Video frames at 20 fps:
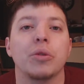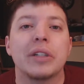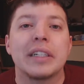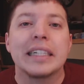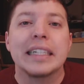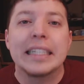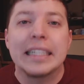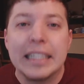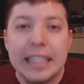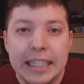
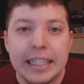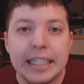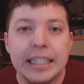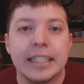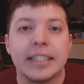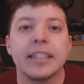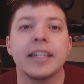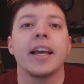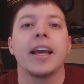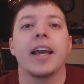
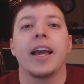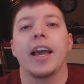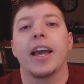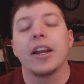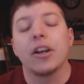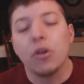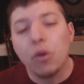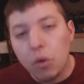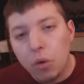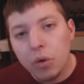clean
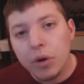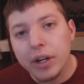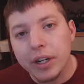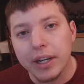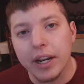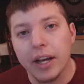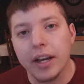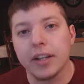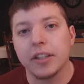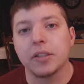and
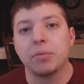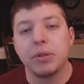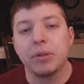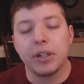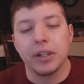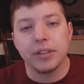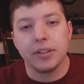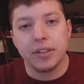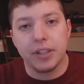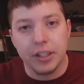organized
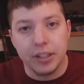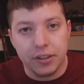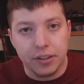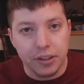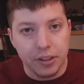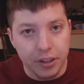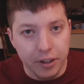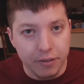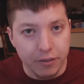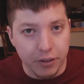because things
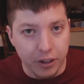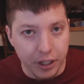can get very